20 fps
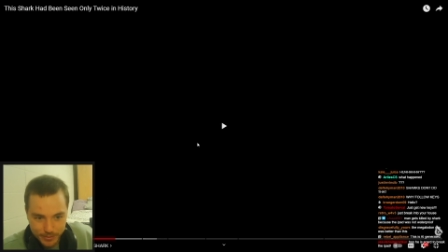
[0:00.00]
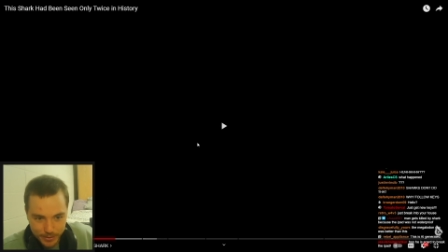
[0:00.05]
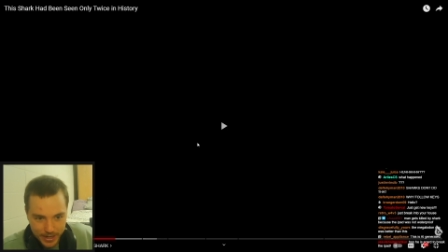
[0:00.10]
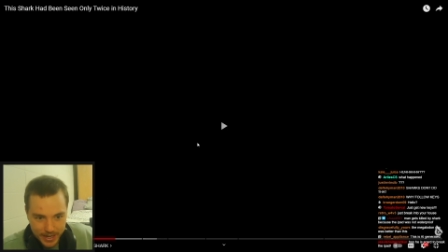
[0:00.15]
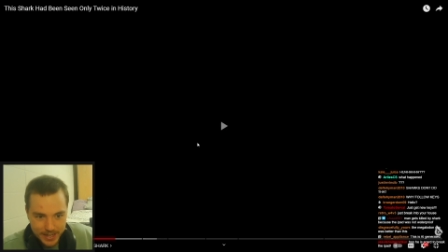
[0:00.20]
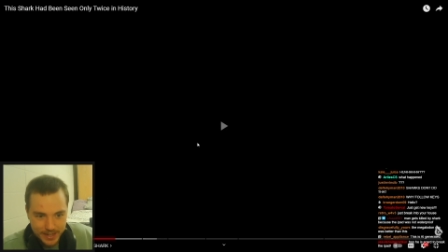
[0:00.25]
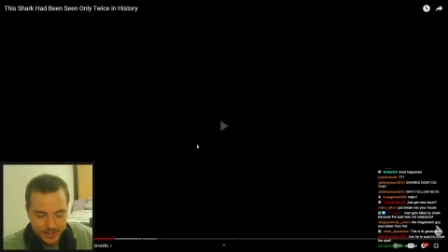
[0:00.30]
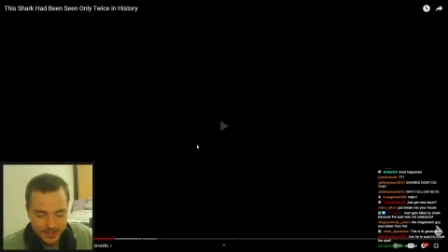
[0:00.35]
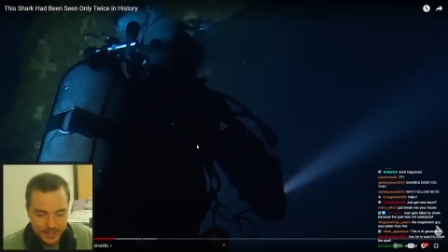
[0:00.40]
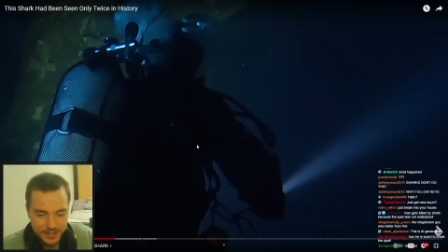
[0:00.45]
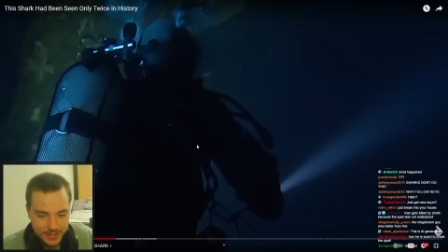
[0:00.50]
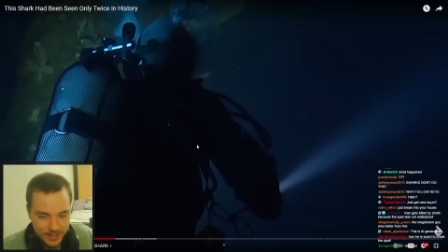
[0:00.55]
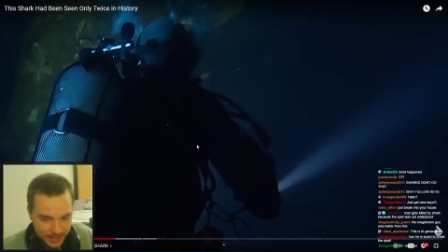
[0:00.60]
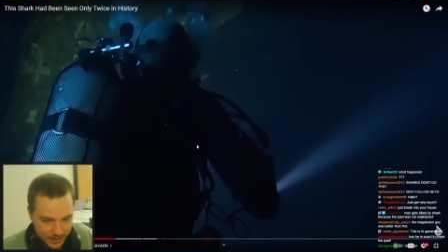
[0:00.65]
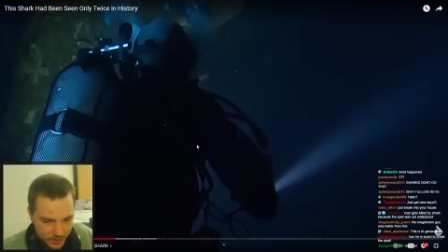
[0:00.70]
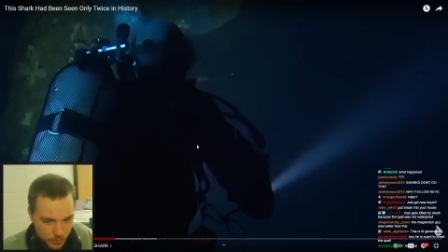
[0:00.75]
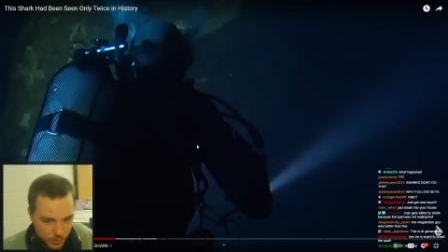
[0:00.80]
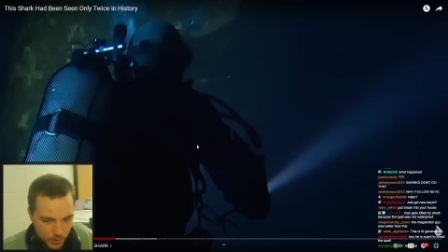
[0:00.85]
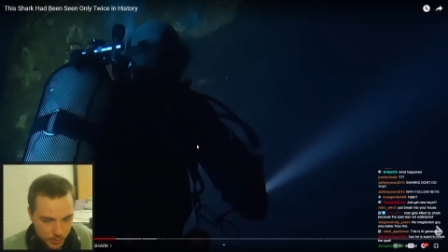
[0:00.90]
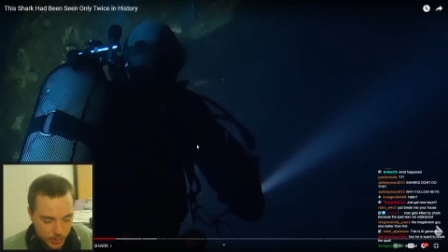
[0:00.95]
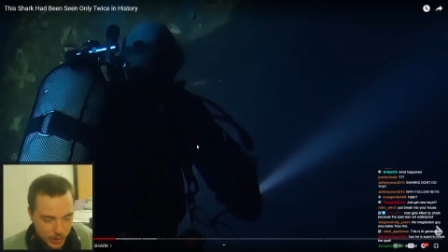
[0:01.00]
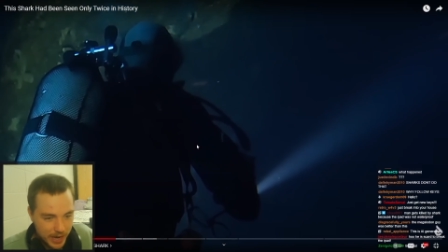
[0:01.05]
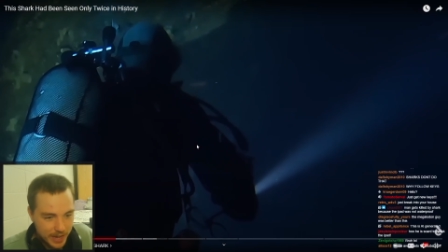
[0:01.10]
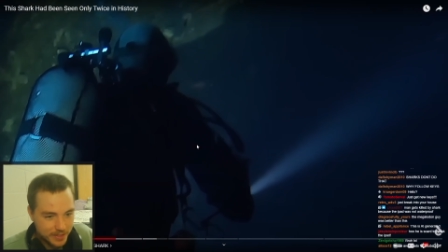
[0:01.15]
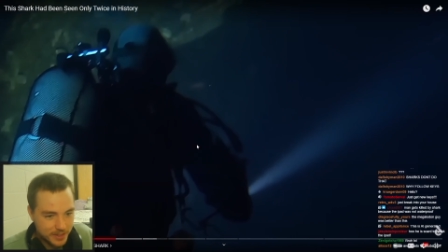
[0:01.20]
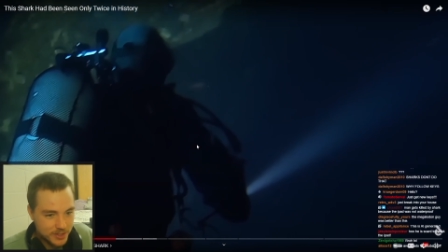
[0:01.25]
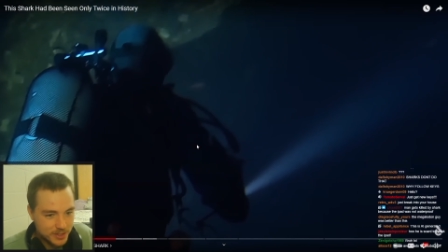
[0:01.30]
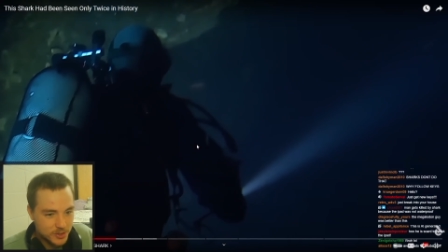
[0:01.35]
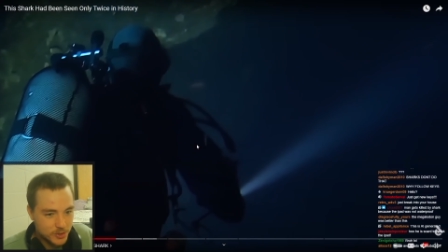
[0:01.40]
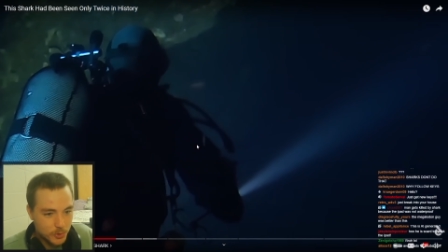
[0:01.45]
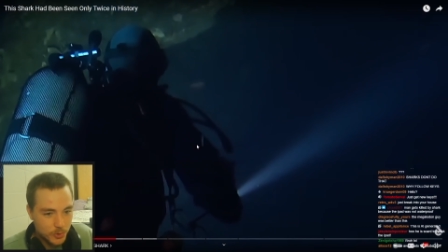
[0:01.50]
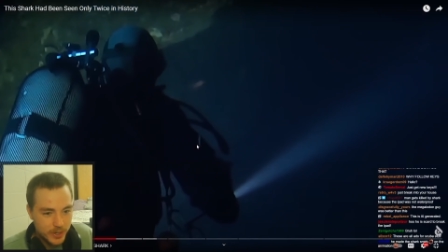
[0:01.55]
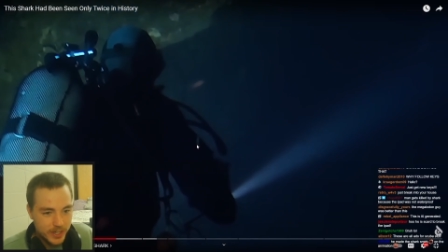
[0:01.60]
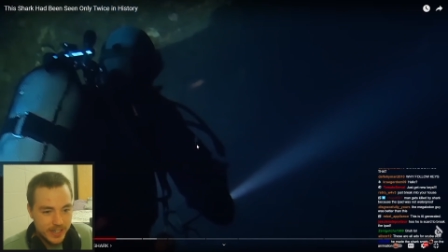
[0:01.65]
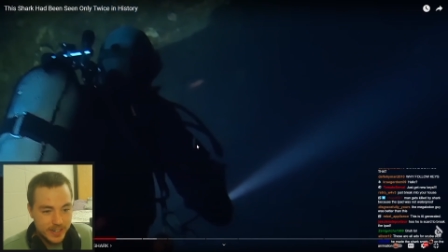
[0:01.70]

Right? That's where we're at in the story.